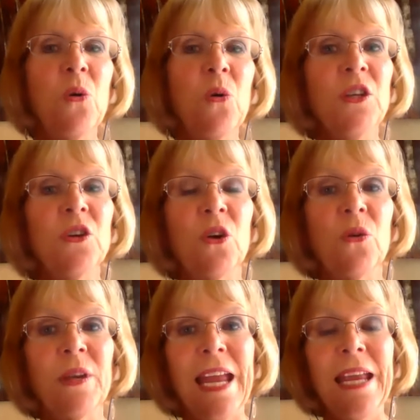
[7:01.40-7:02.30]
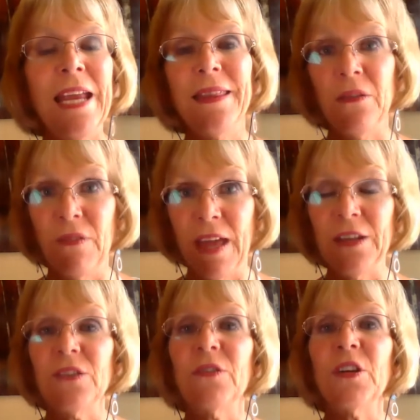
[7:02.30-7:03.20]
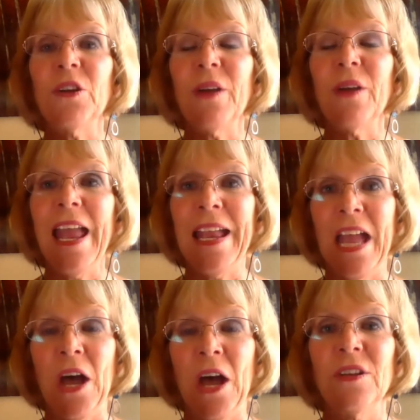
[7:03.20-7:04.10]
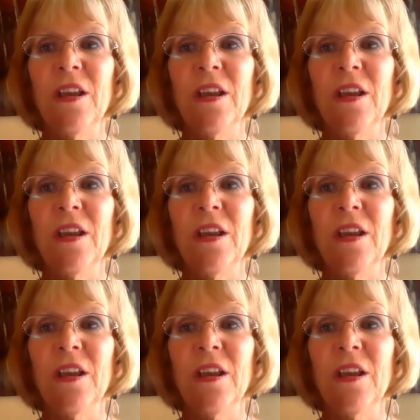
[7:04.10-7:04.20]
when you create the event for your Hangout,